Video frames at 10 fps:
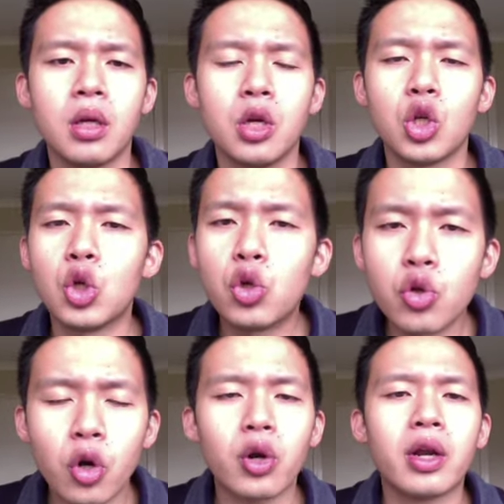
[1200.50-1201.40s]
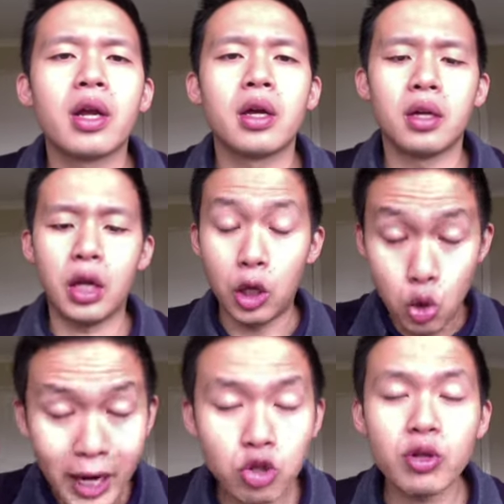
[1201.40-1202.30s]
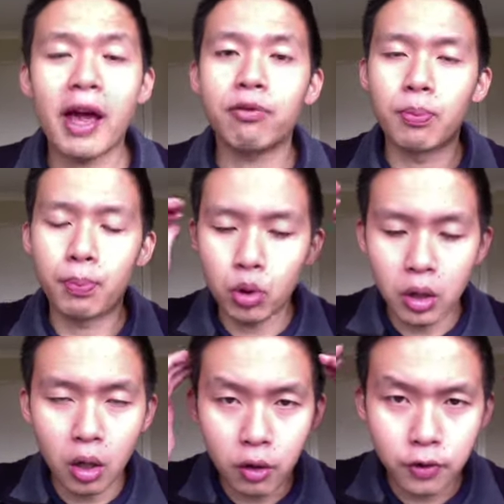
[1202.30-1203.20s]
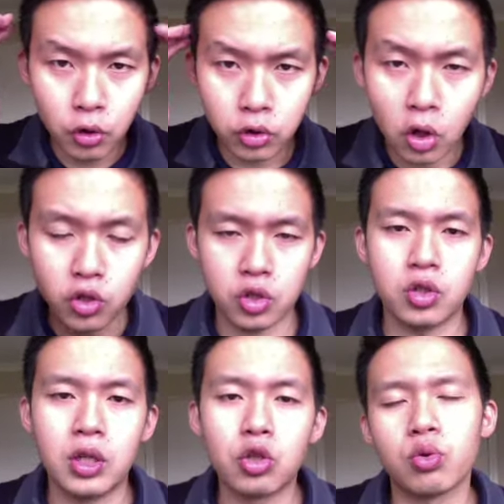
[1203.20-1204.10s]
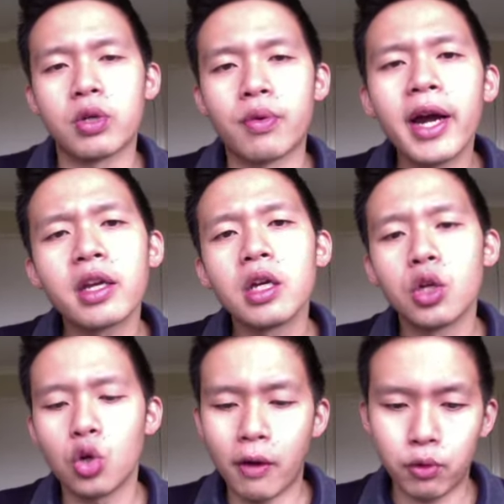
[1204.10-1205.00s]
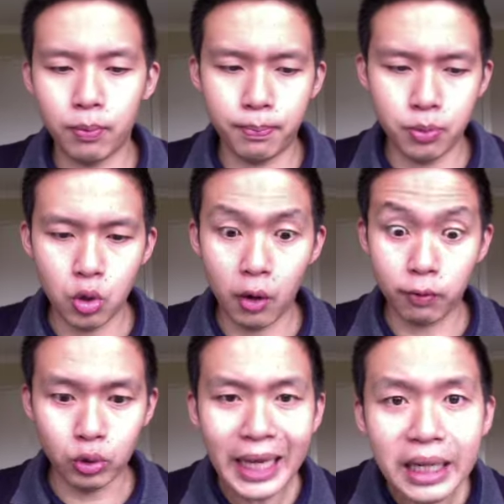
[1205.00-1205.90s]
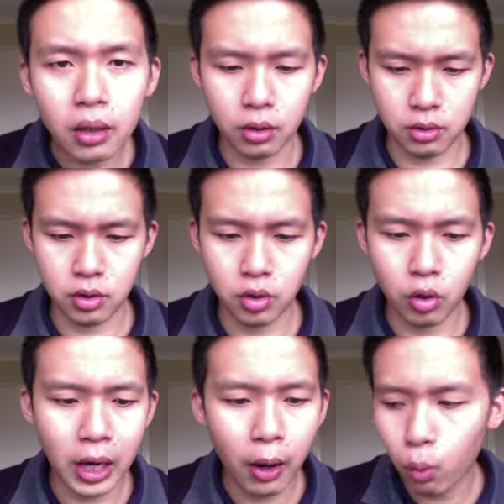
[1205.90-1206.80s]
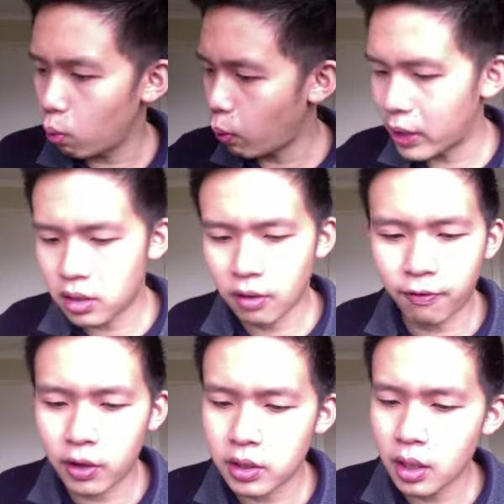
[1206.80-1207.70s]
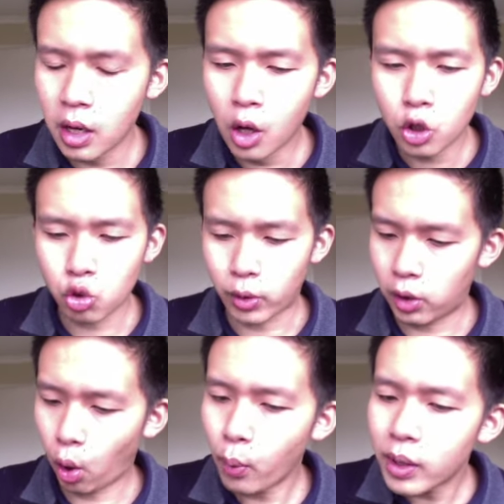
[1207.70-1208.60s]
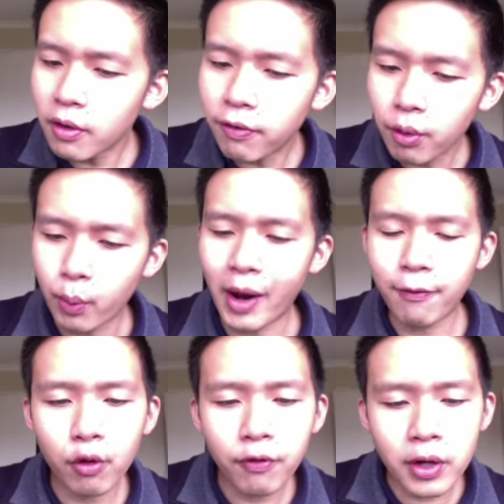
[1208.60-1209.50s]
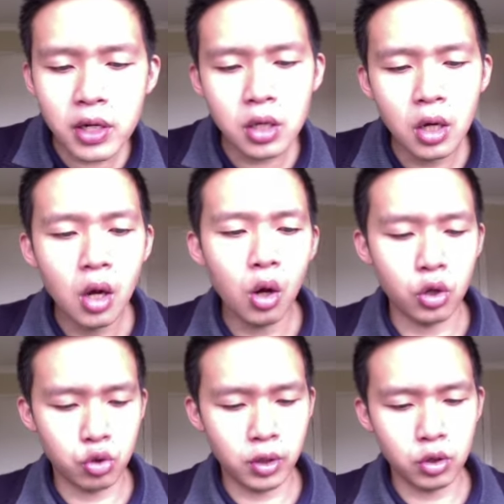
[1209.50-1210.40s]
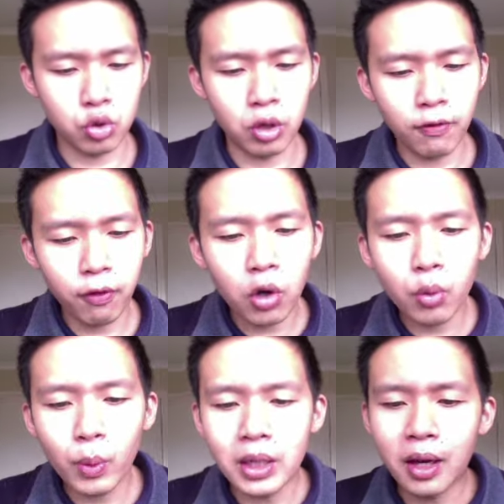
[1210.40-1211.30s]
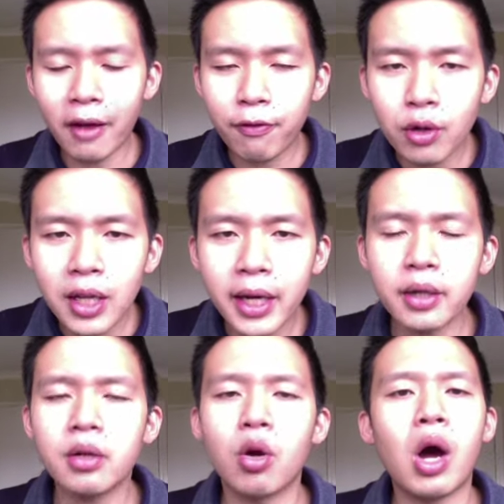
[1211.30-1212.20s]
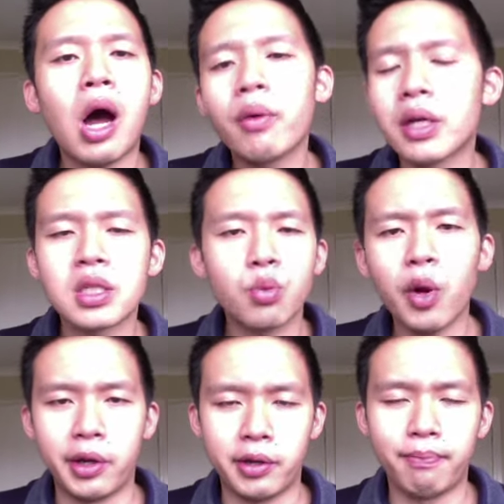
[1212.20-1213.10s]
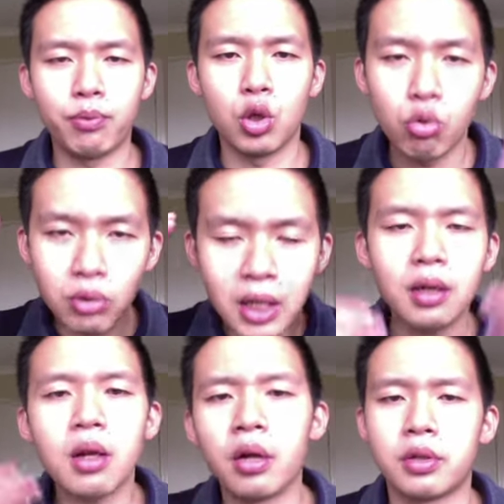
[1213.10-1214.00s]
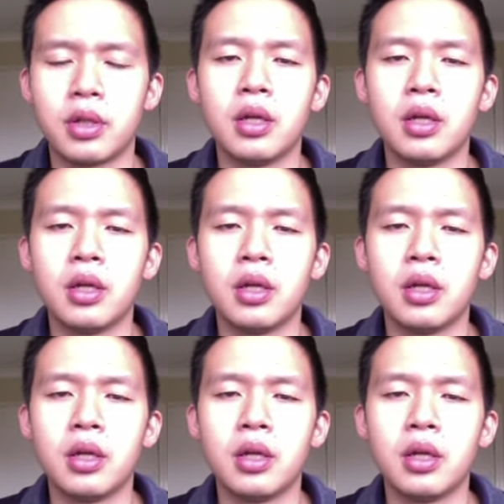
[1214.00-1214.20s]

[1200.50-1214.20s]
you do not you actually have to put a lot of your thoughts into it, right? You have to you have to think a lot on how what is the first. Should I go with the right foot first, or should should it follow with the left foot later, or how does it work? You think a lot.